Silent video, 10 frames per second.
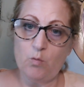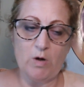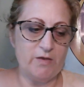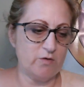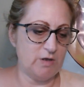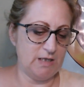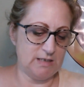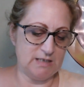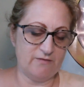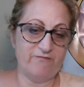whether
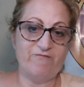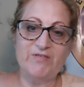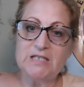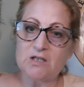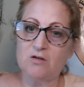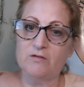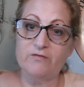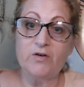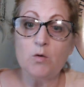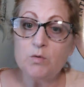it's the physical
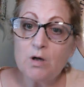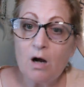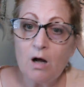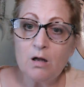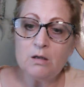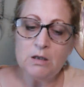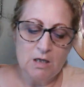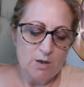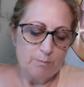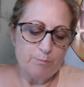phone call,
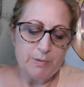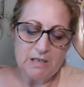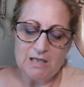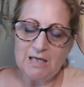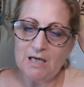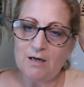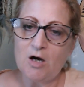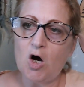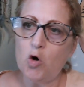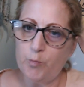be
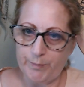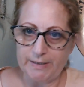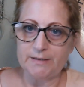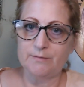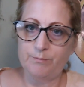open.